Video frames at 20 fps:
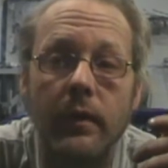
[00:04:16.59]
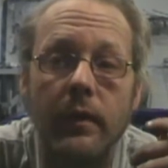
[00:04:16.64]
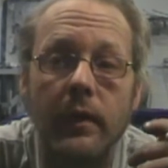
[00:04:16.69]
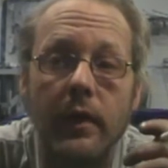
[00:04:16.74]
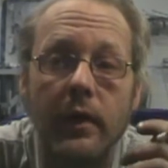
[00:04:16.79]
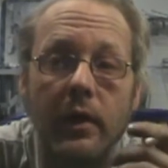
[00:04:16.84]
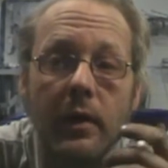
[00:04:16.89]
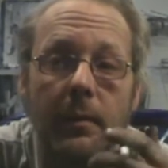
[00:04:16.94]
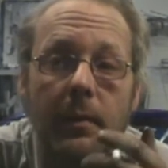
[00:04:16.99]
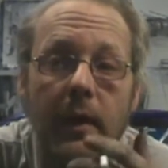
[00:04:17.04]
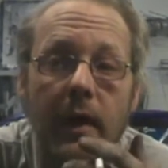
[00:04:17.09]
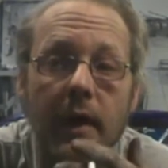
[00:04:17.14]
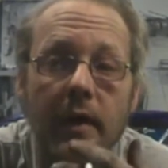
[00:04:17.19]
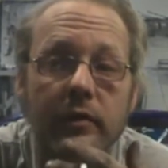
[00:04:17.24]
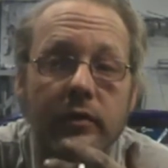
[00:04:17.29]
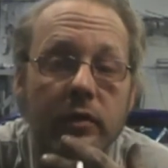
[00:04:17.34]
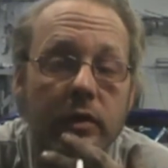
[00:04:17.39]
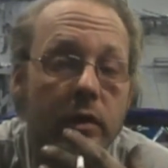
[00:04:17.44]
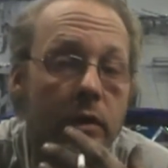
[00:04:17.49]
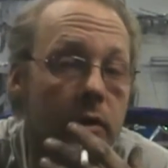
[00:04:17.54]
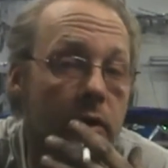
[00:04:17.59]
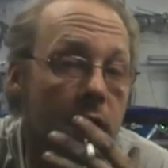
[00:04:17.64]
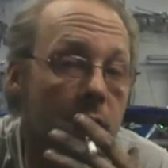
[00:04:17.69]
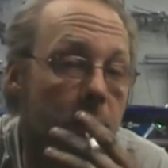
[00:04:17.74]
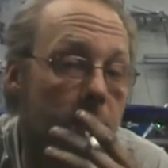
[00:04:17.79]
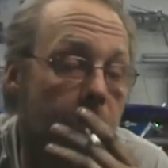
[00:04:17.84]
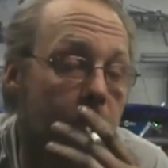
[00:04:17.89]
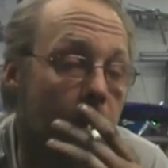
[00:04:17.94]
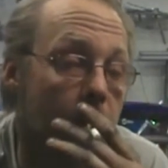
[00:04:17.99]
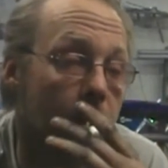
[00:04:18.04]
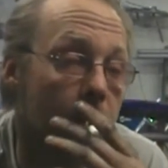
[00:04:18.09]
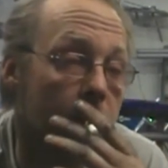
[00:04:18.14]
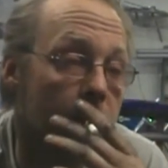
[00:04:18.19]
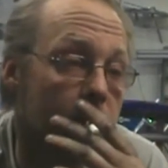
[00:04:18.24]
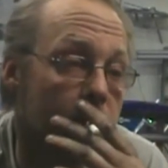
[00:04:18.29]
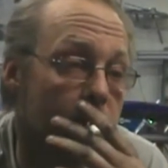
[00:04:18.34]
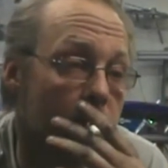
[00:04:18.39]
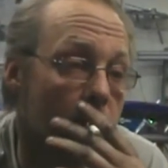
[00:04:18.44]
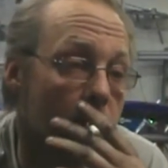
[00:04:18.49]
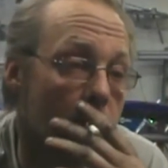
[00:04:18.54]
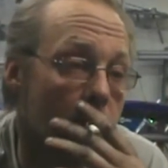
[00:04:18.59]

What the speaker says: their capacity or capabilities.